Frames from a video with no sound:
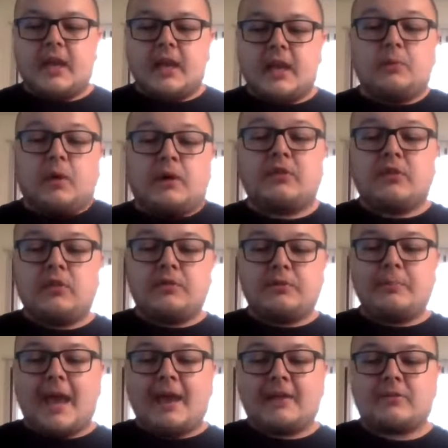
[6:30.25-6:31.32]
And once you've
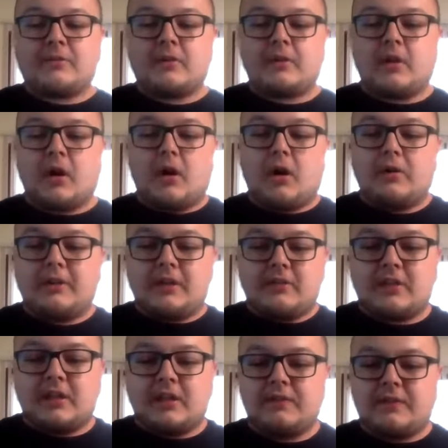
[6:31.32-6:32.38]
mastered all these
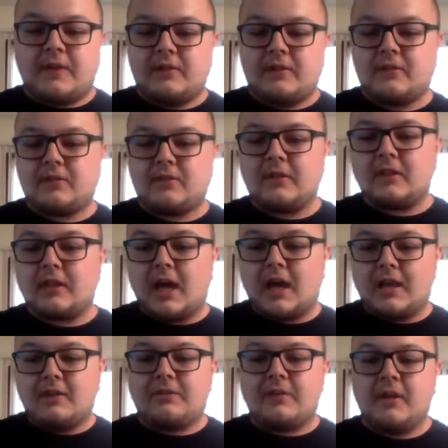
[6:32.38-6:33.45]
key phases in
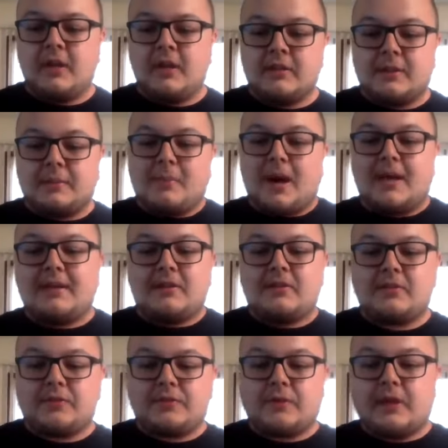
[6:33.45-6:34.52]
life, the mind
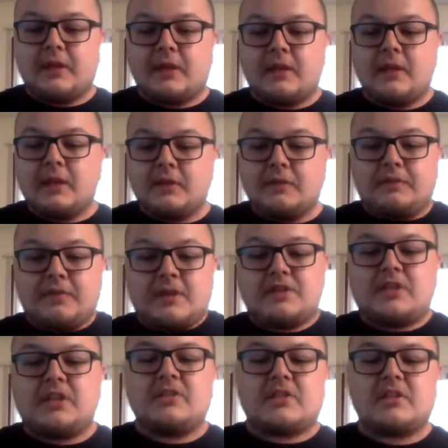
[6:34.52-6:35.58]
is free, the
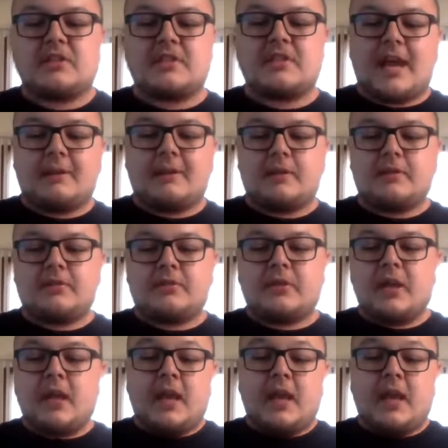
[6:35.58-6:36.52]
vision is established,